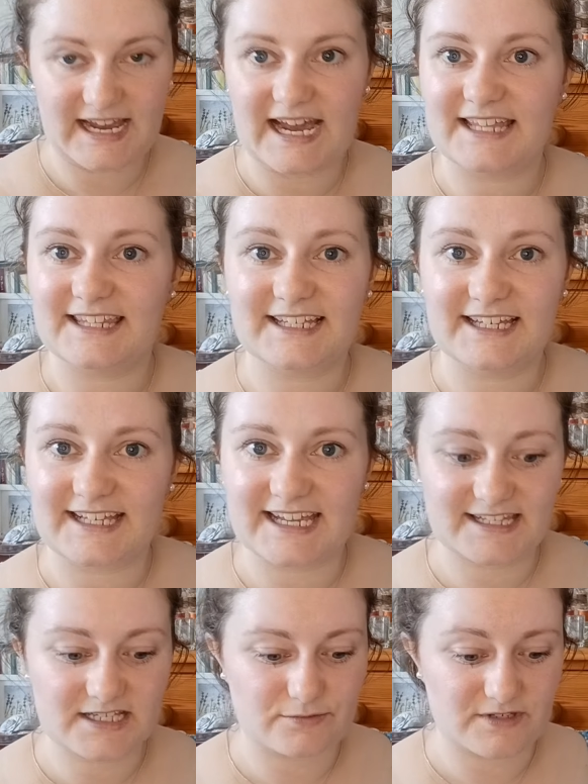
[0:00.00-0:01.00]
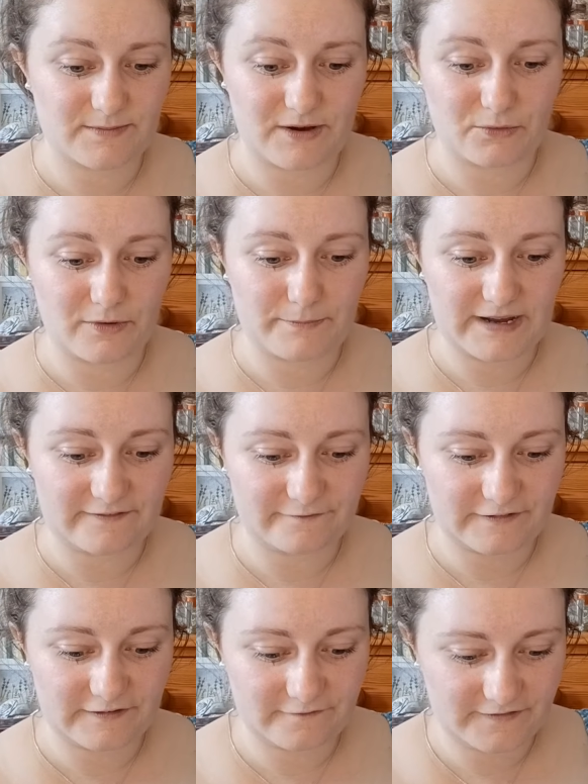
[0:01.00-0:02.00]
I think again this was about
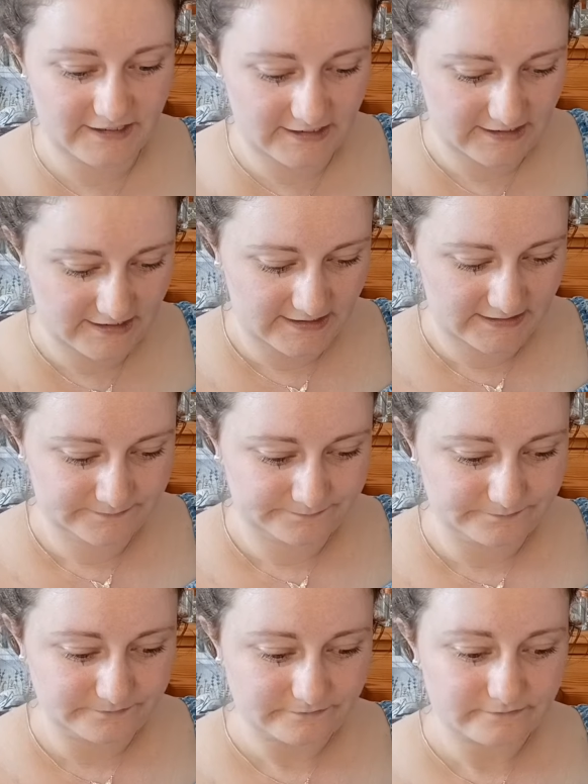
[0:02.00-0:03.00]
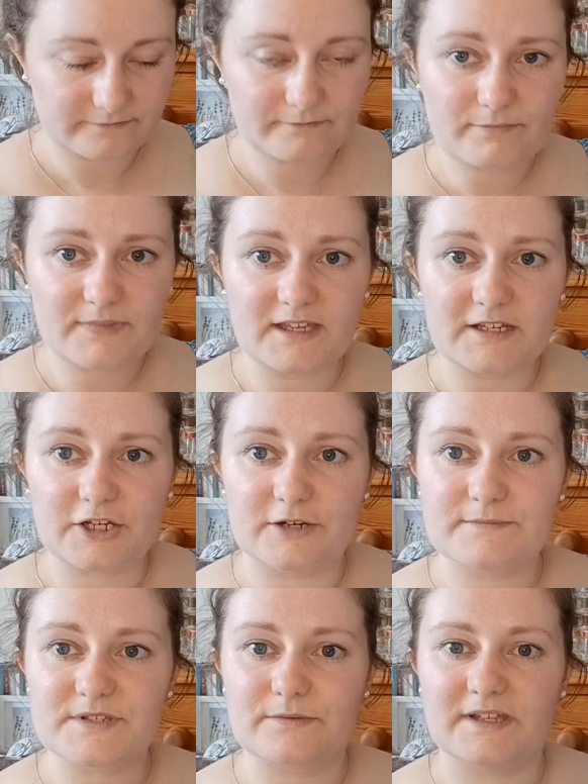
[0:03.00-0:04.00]
£1.50
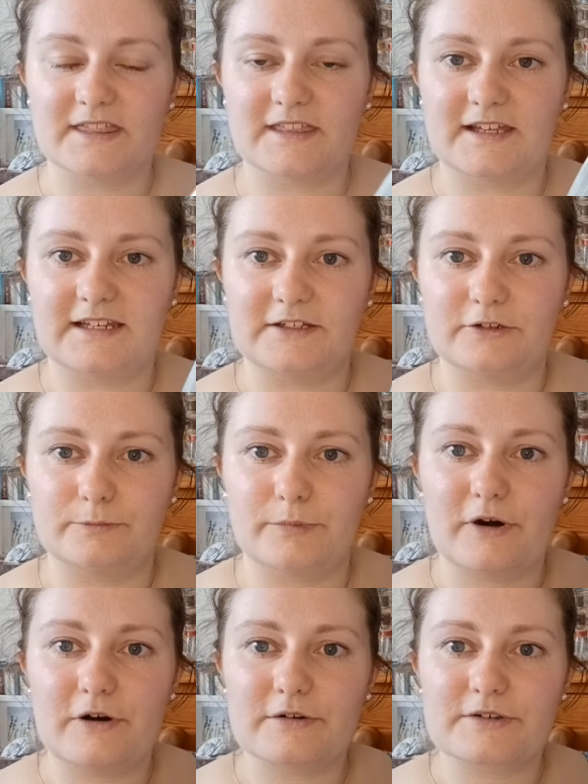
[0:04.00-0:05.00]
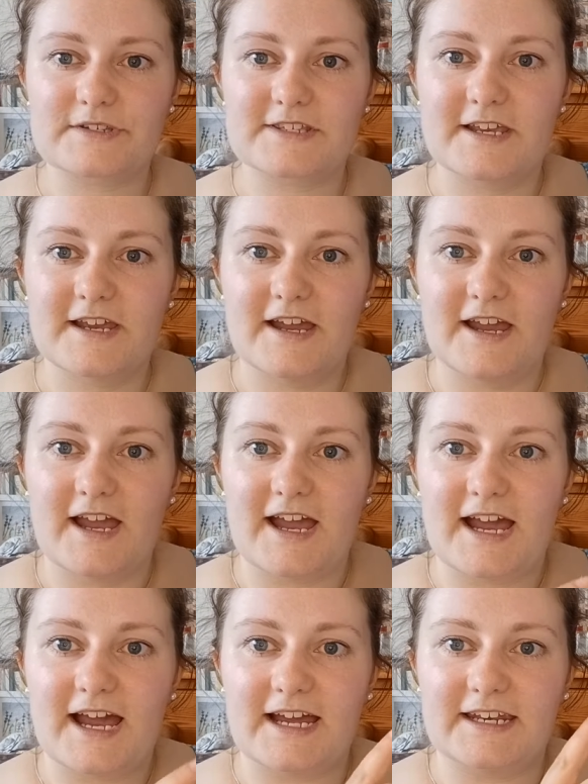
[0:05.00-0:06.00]
comes with a little box
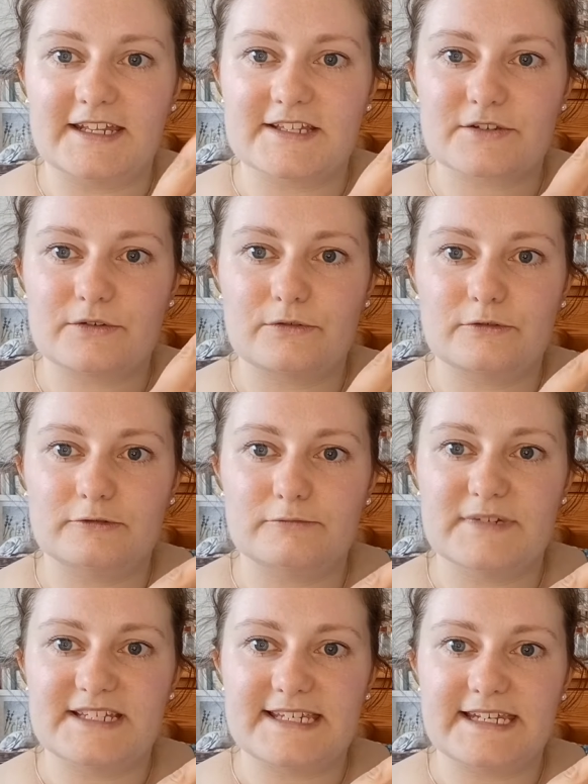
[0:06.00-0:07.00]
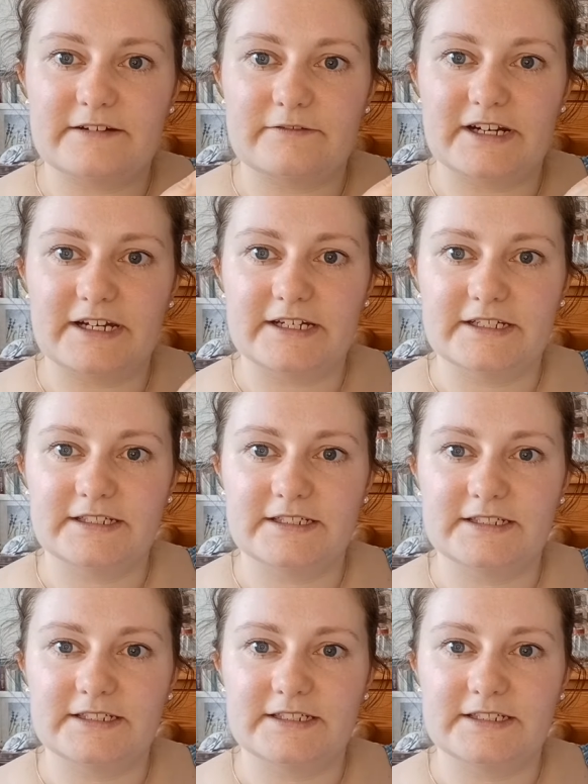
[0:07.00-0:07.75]
and it's all Madeira